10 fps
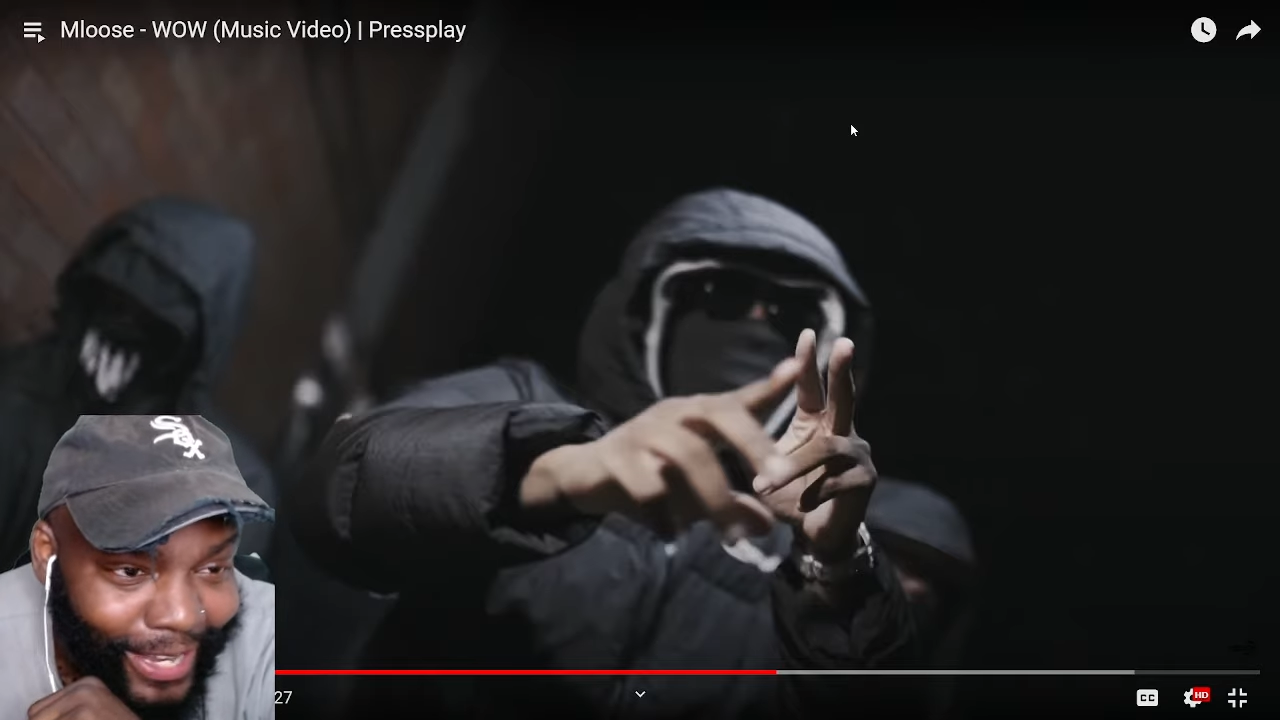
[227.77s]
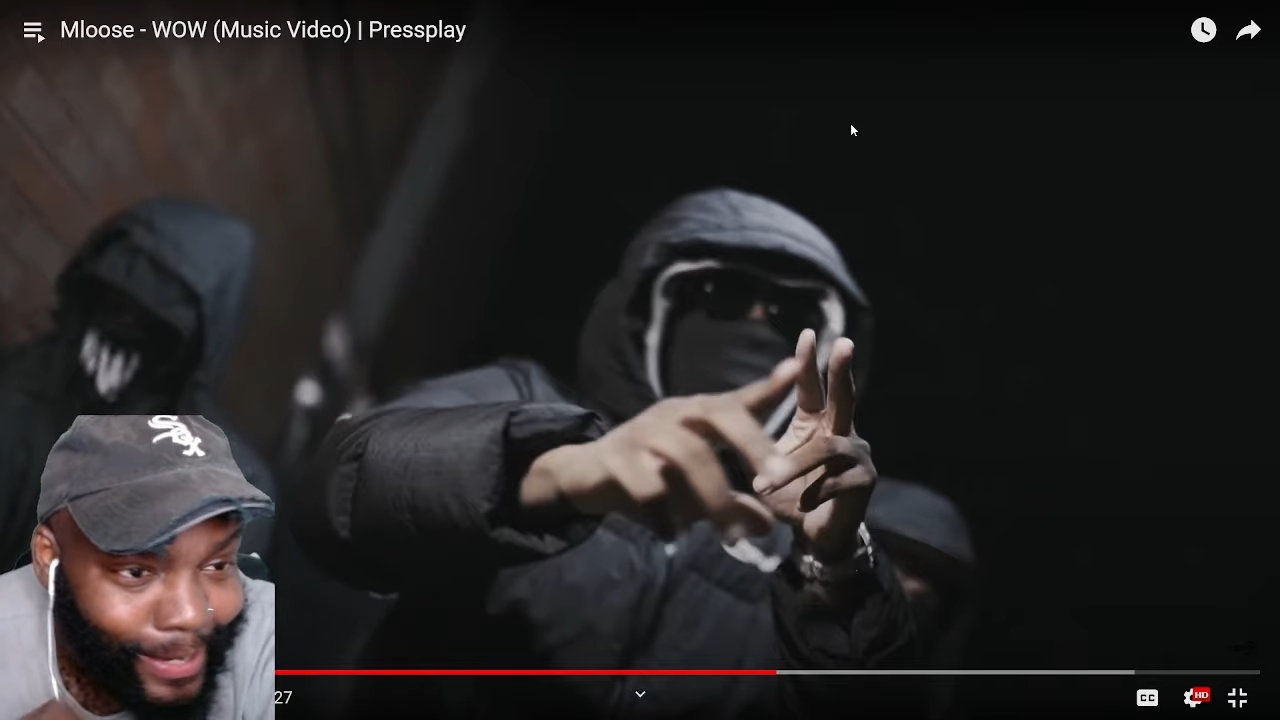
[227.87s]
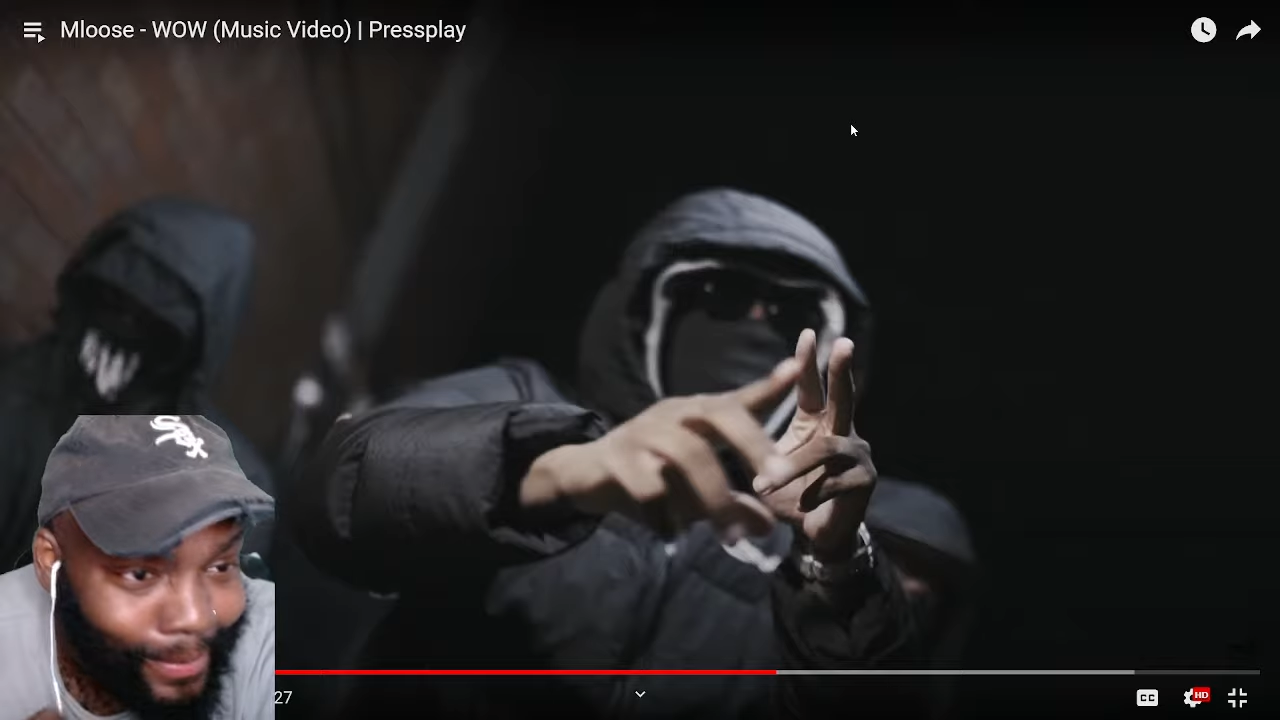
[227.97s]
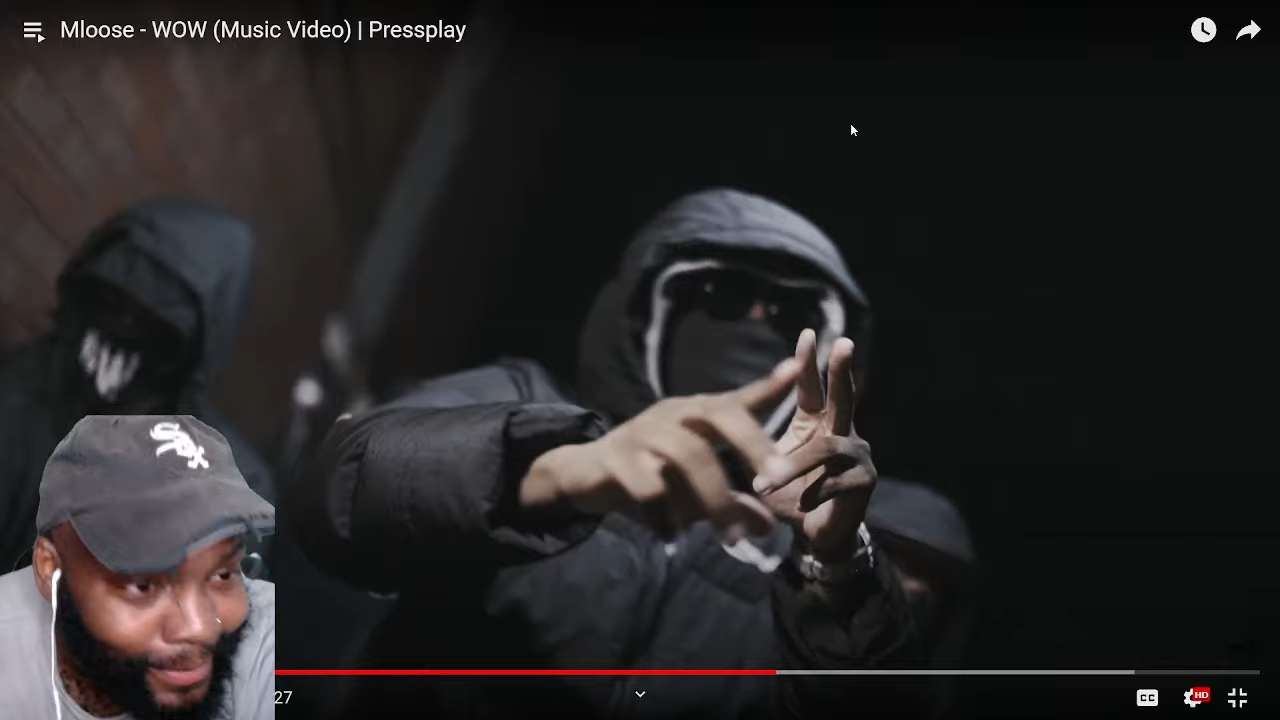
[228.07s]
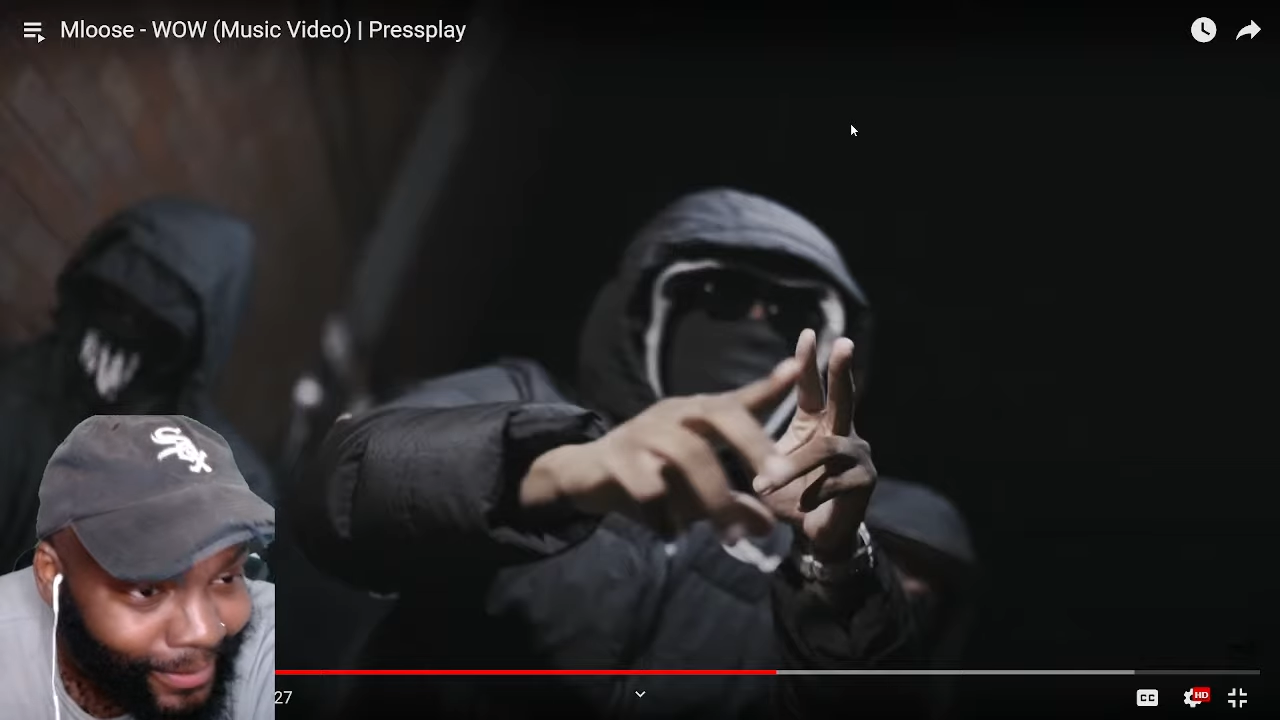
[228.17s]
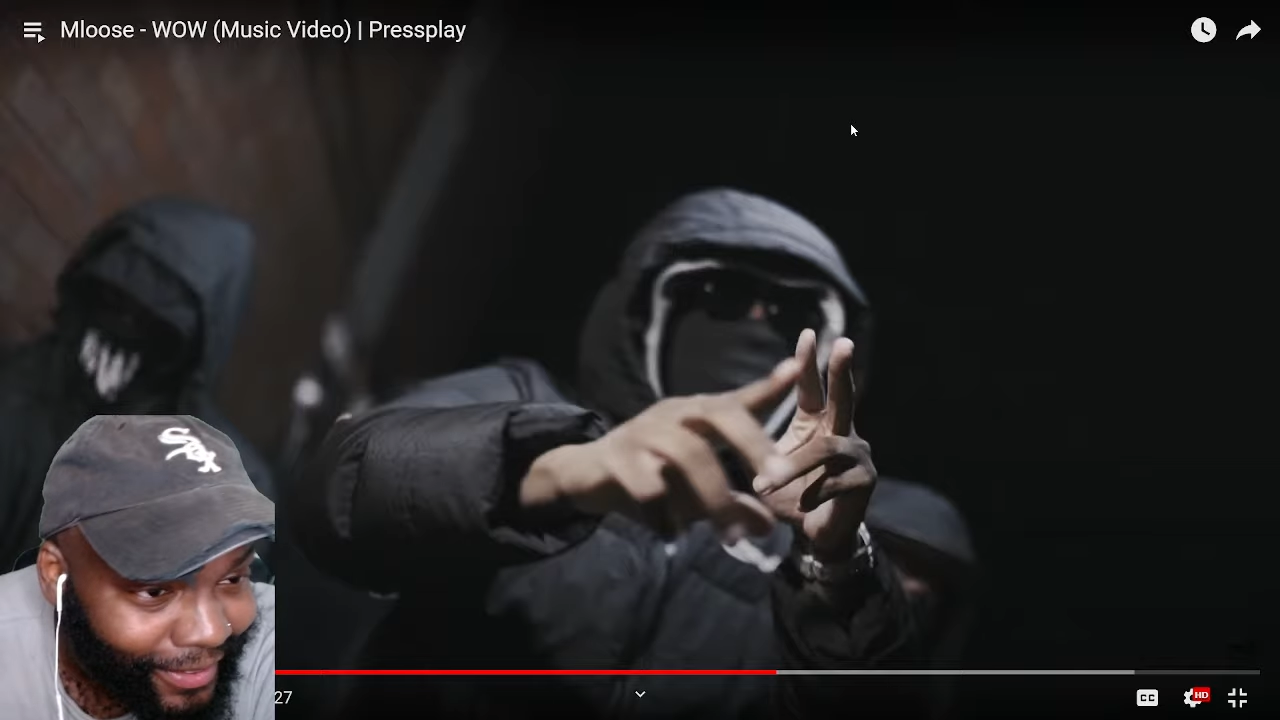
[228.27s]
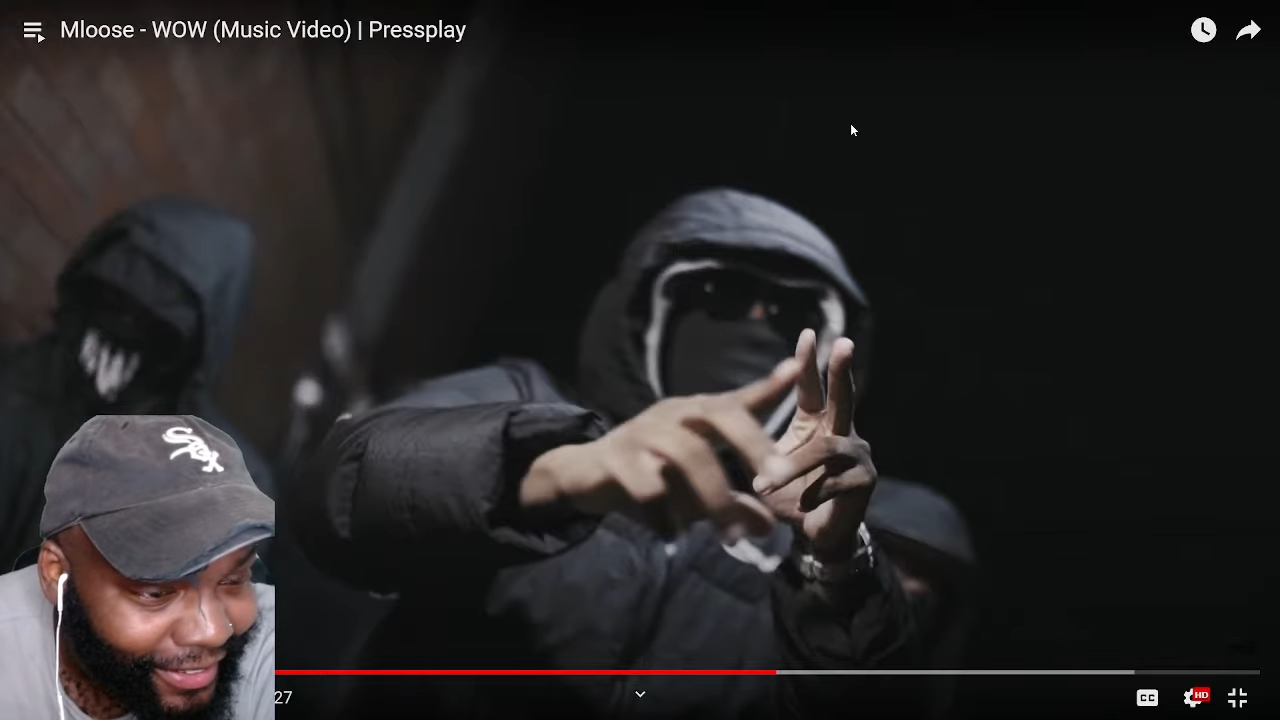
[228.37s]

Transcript: M?